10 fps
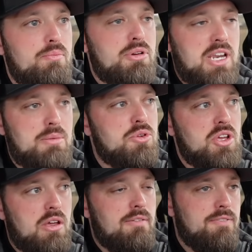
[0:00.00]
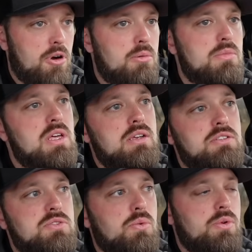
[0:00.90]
been able to confirm this